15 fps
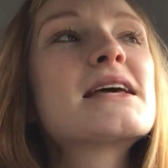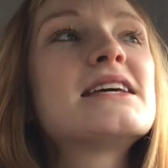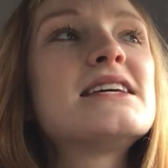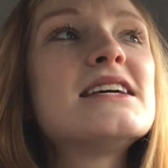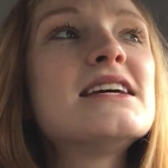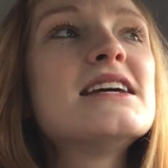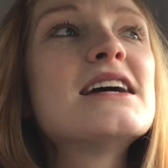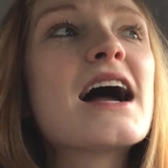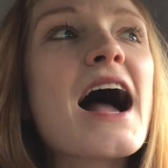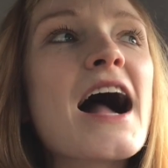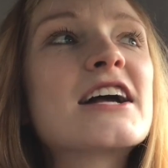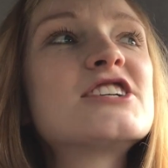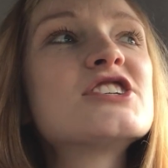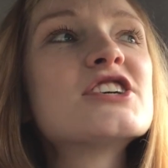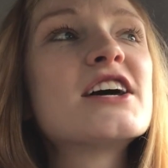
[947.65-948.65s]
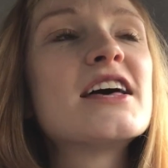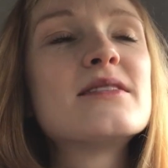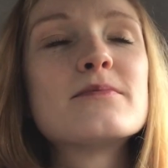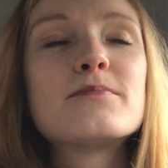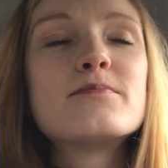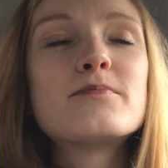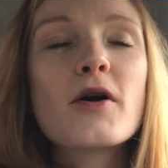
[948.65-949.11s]
He actually,
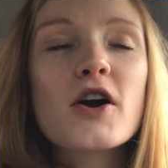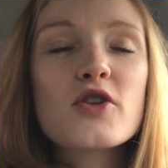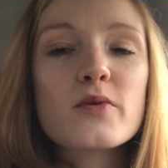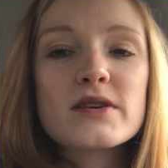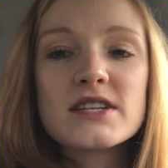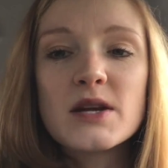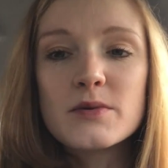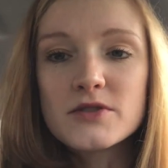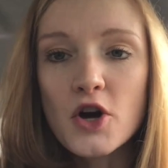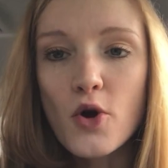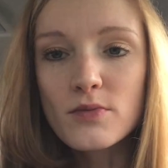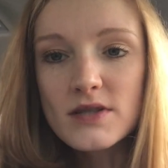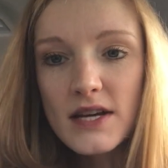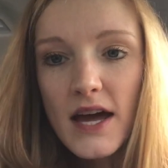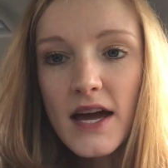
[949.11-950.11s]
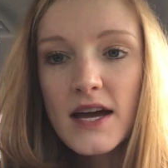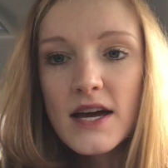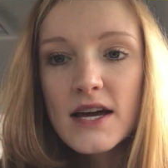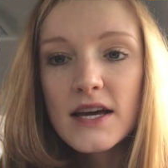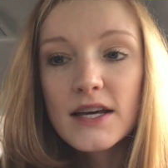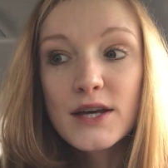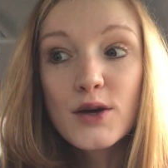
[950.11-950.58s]
and part of the reason he was home today,
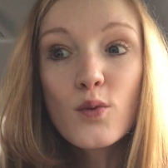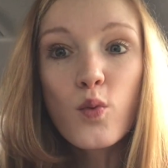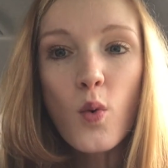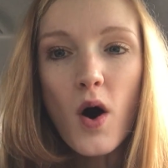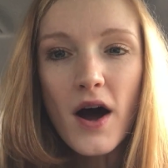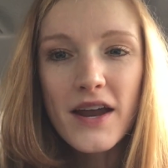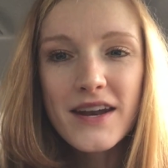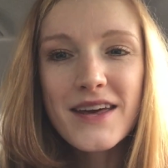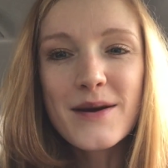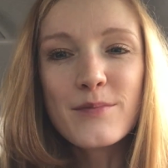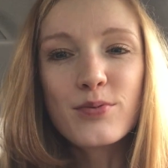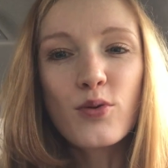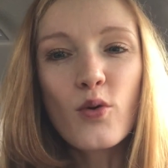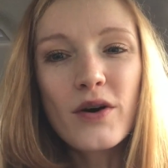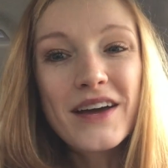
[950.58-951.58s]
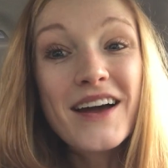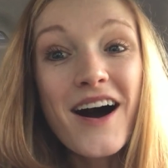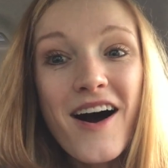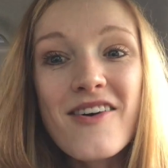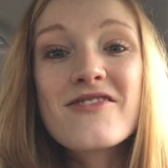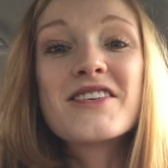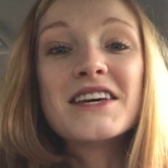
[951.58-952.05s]
he won Employee
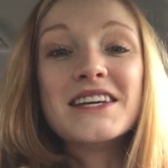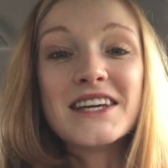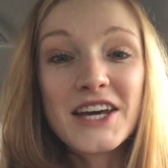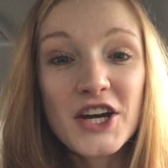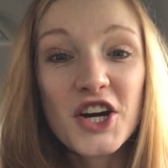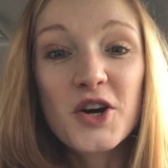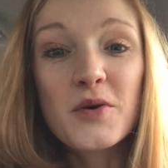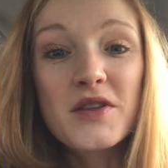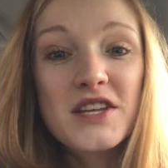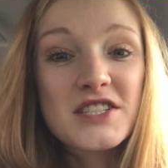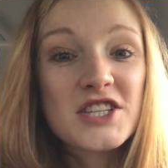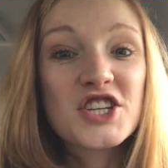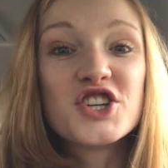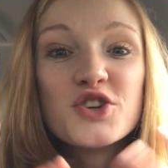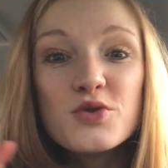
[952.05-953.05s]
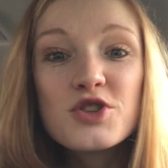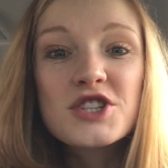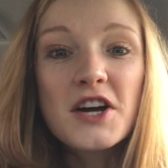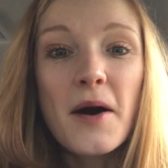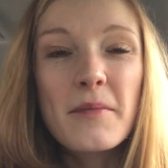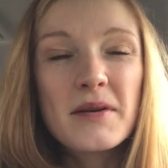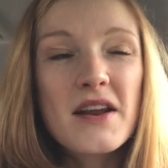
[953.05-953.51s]
of the Year with his
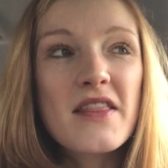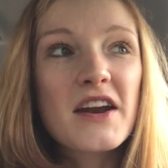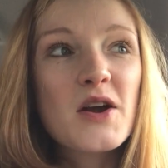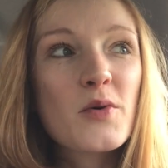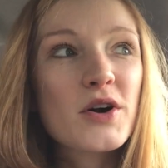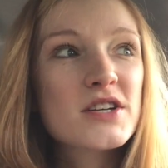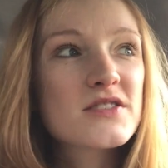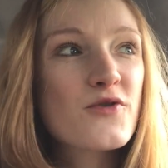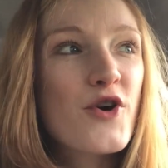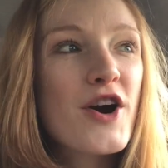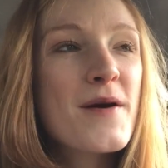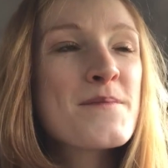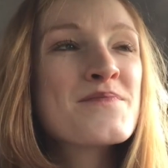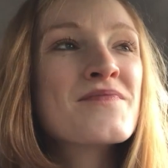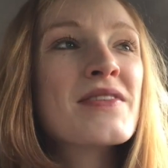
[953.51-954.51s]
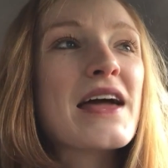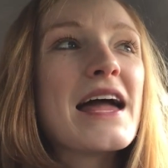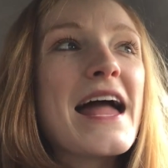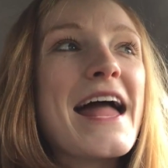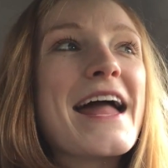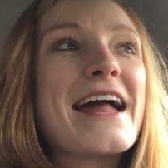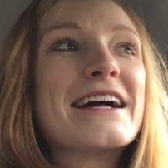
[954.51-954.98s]
huge company that he works for.
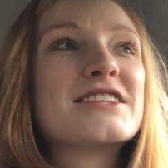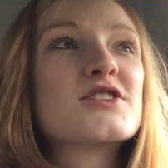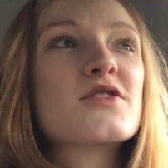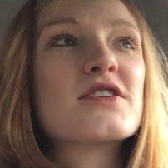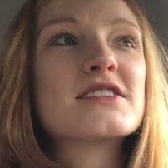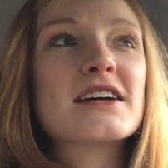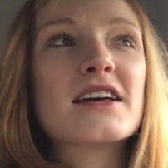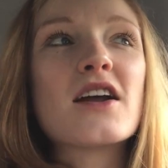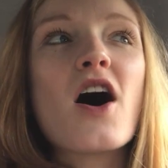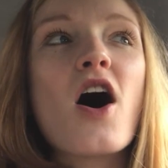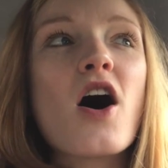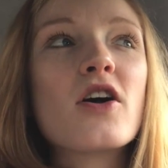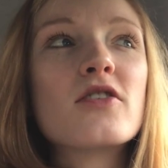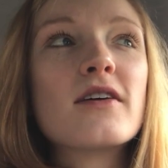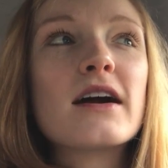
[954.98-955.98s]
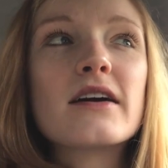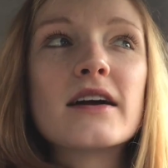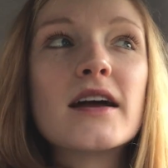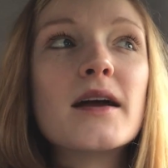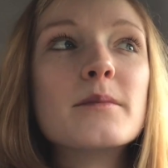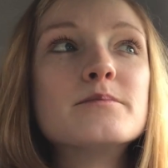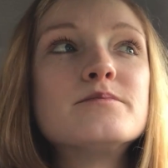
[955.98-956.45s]
And so there's like an
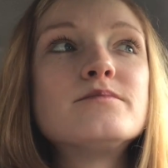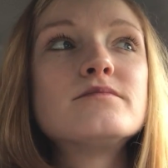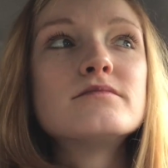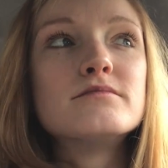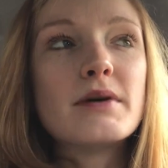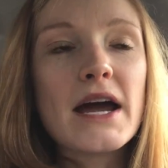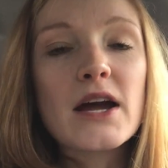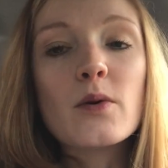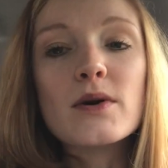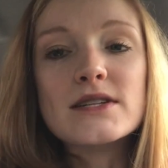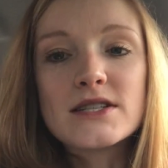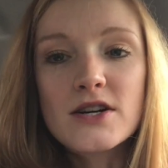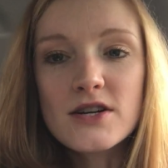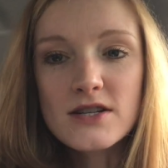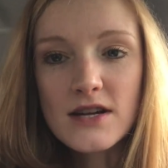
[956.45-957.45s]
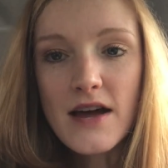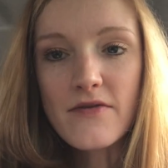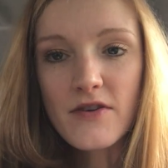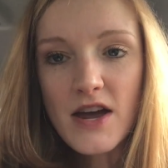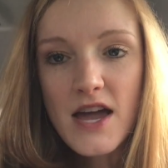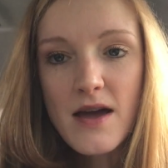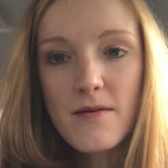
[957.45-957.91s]
honorary banquet dinner
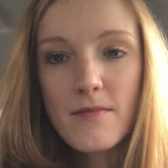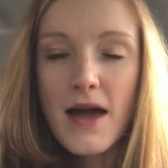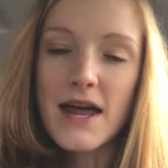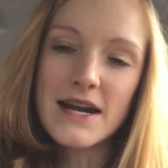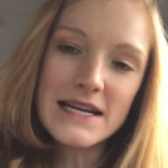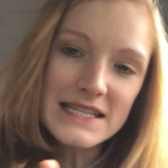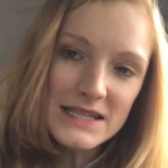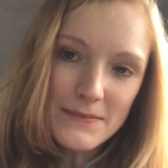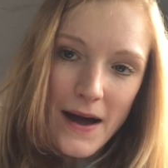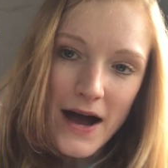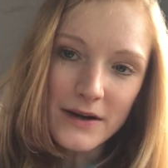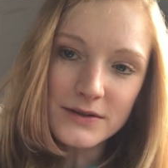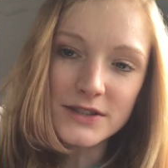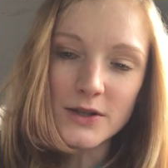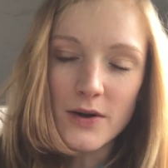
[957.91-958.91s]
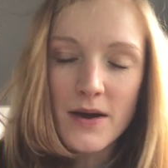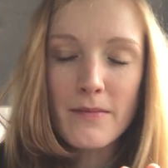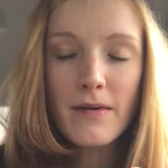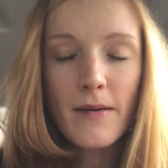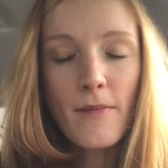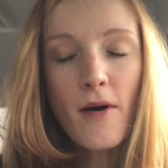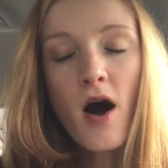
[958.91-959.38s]
tonight for him and his spouse. So him
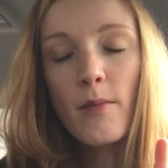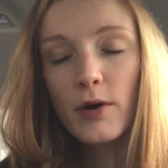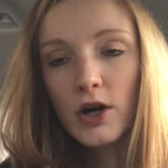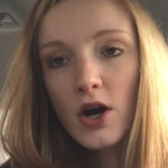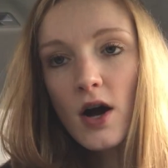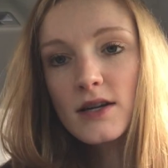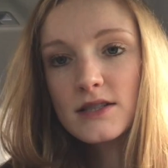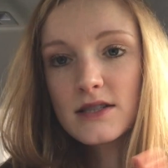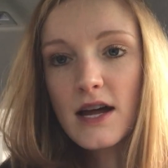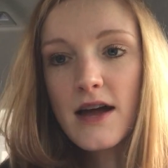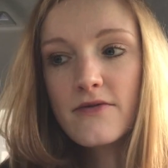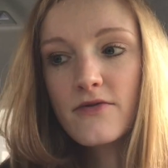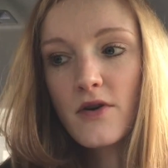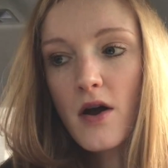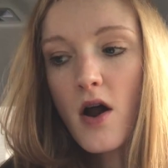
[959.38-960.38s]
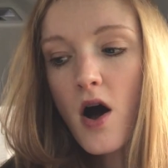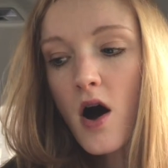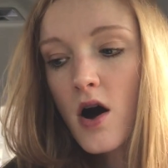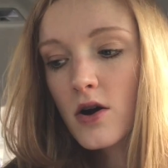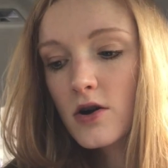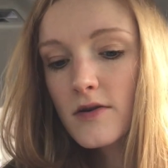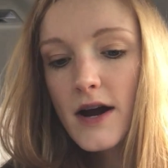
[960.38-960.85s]
and my mom are gone tonight for an
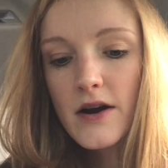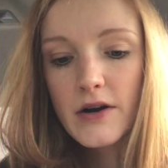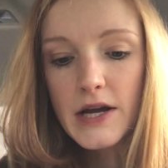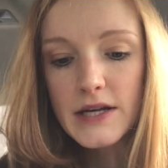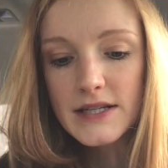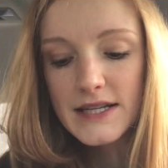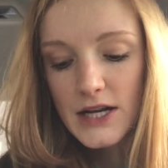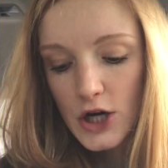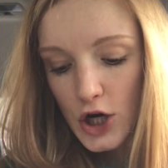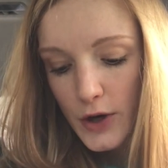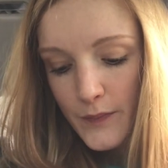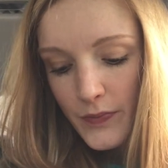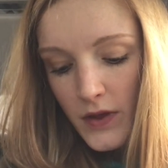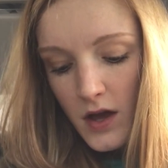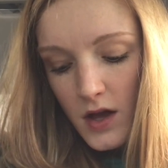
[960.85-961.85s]
honorary dinner.